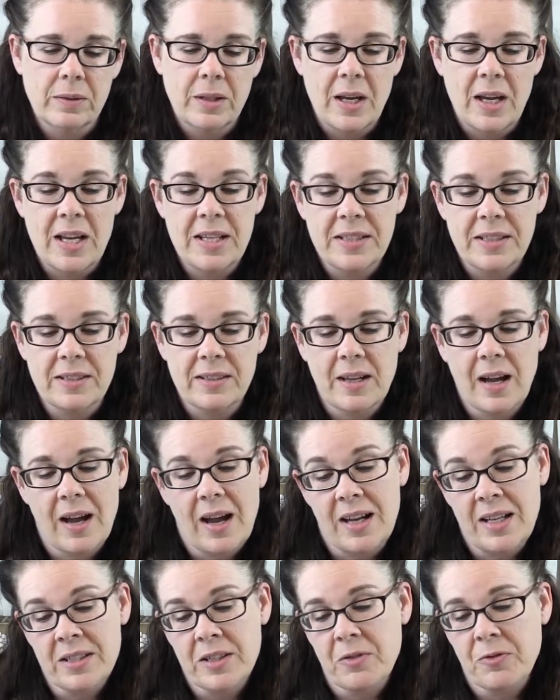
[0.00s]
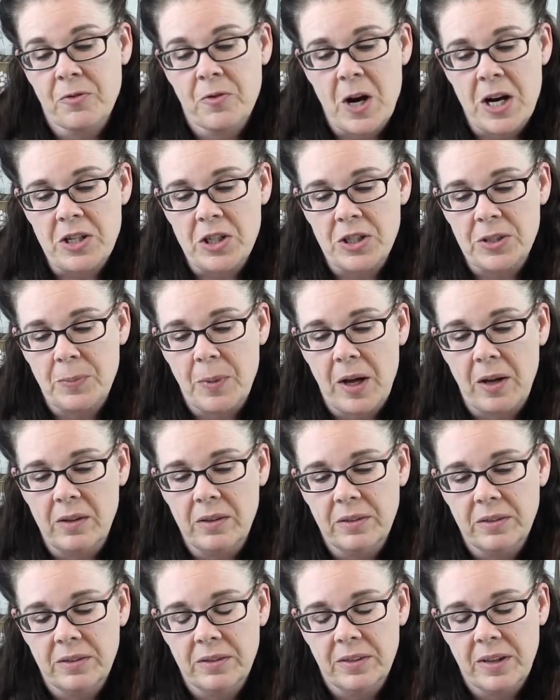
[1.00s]
It's a fresh
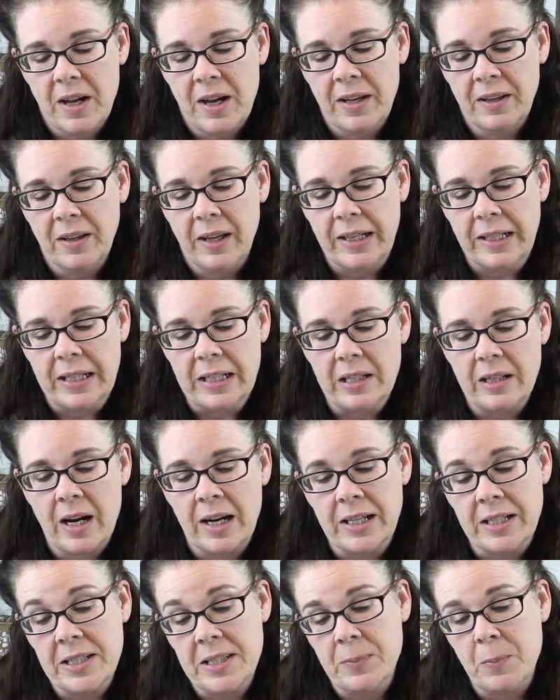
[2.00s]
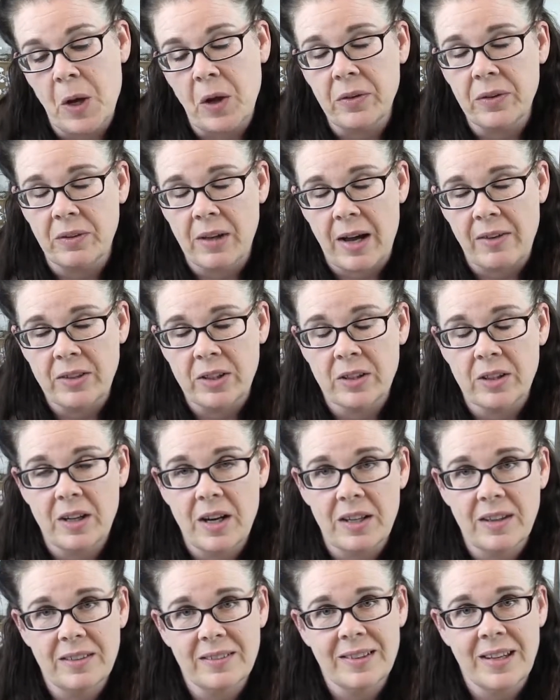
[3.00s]
smell. I like it. I can smell the
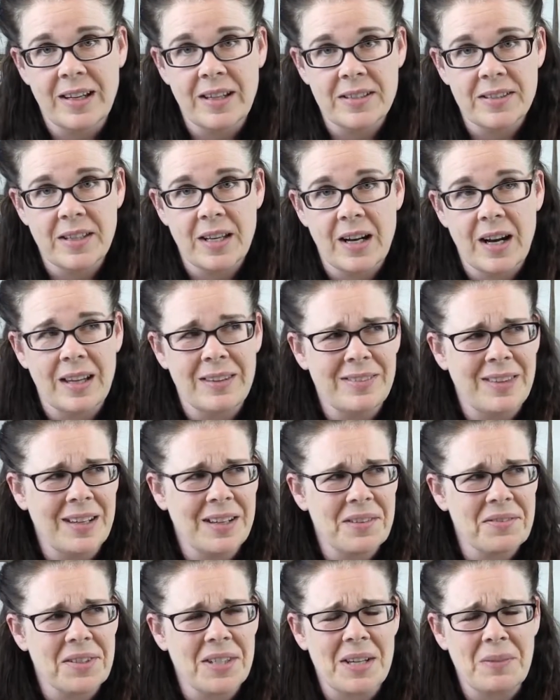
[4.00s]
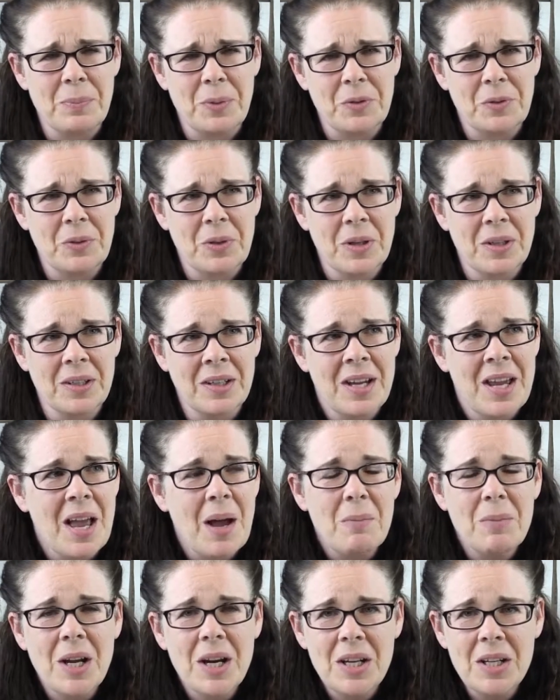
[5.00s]
lavender. Like I said, I think I've said before,
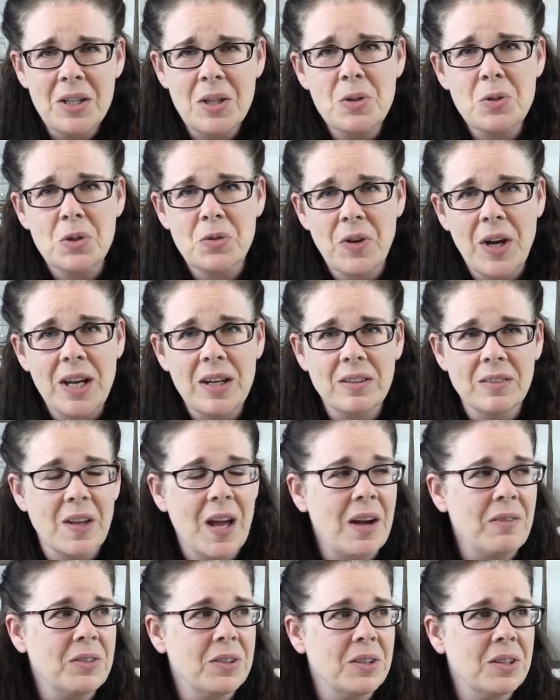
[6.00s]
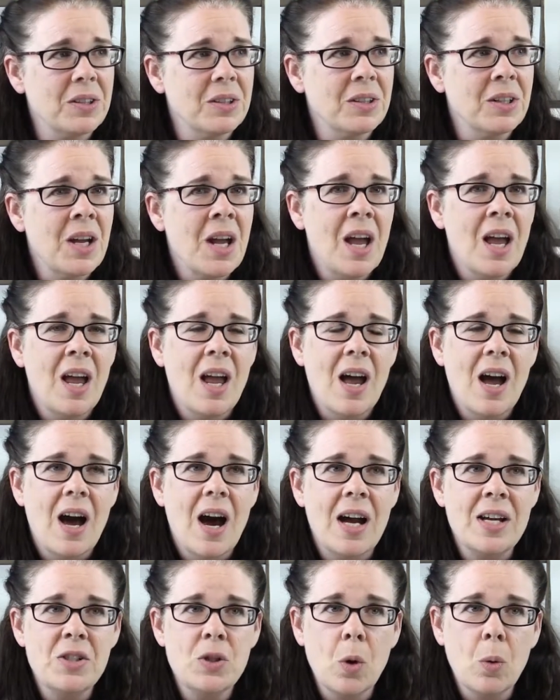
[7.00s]
I'm not a huge fan of lavender.
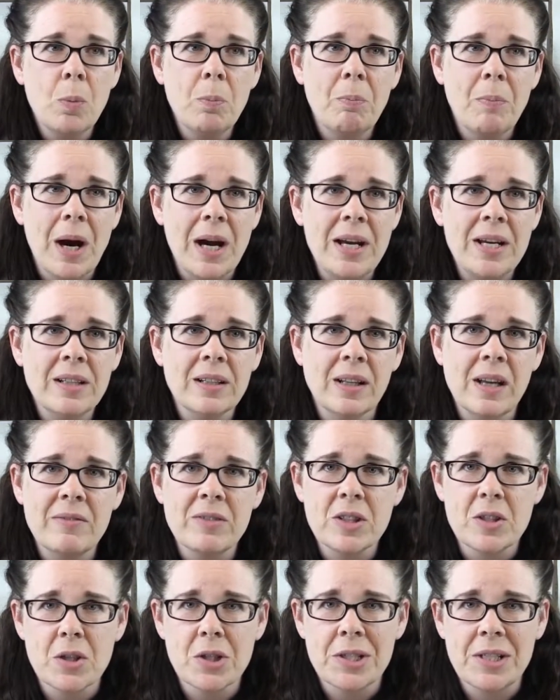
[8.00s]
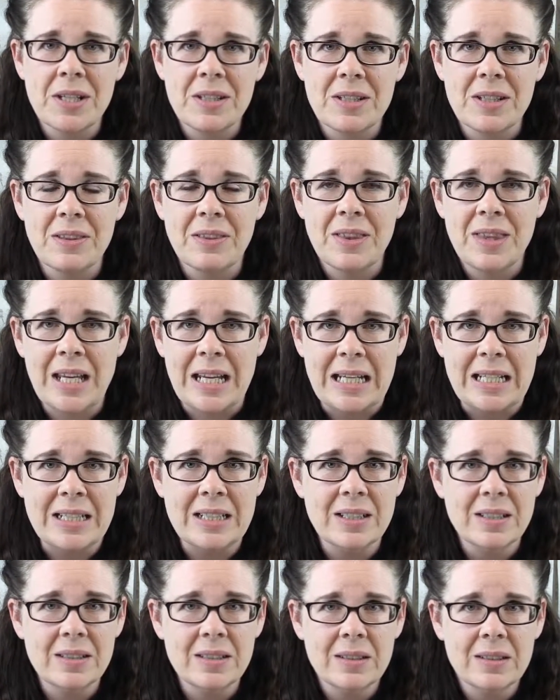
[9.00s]
I don't mind lavender scented
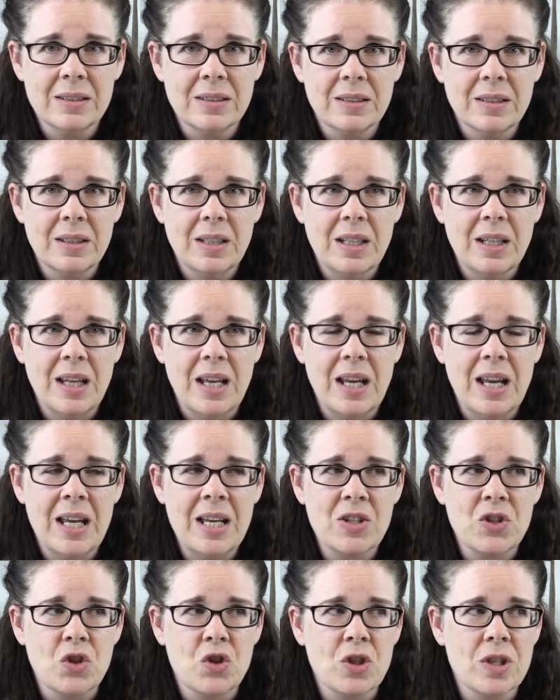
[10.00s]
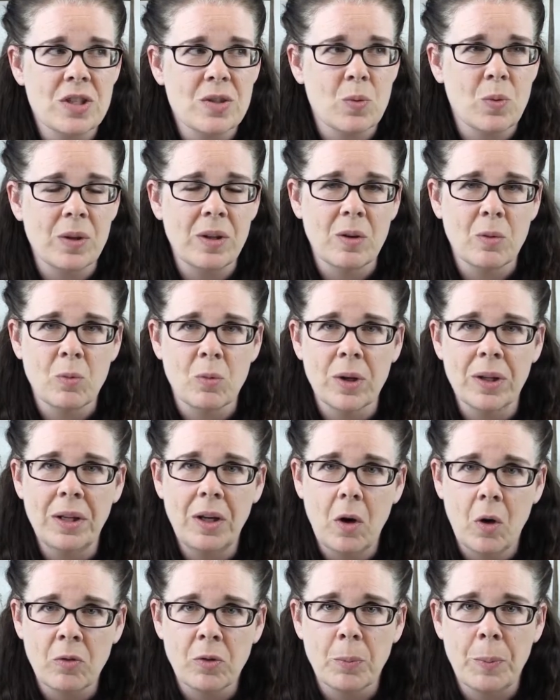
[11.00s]
things. It's just when they're
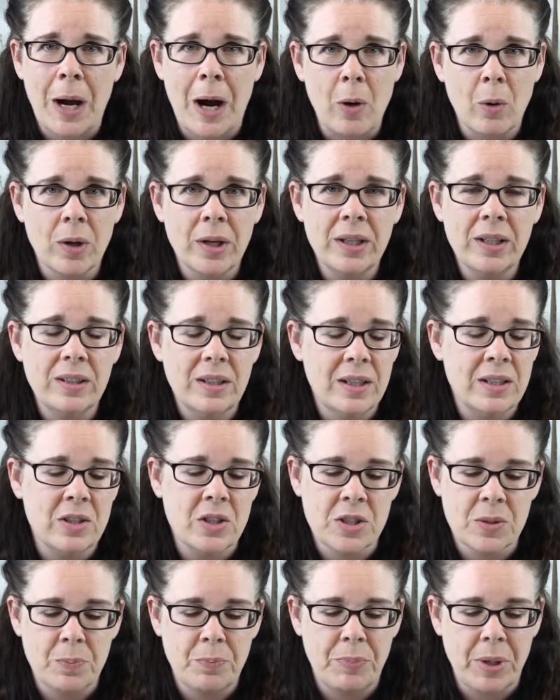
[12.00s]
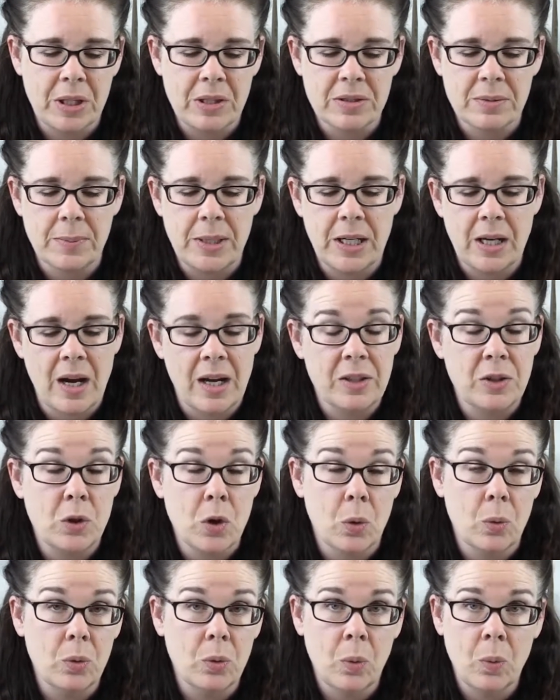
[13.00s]
really overpowering, it just bugs me. I
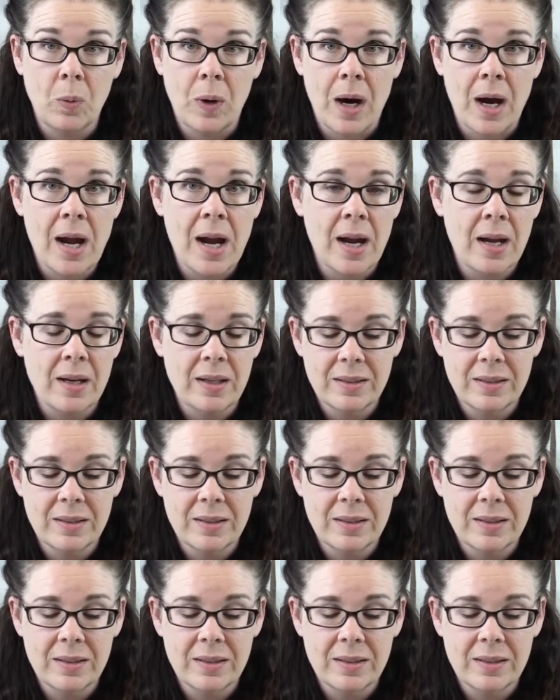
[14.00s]
don't know why.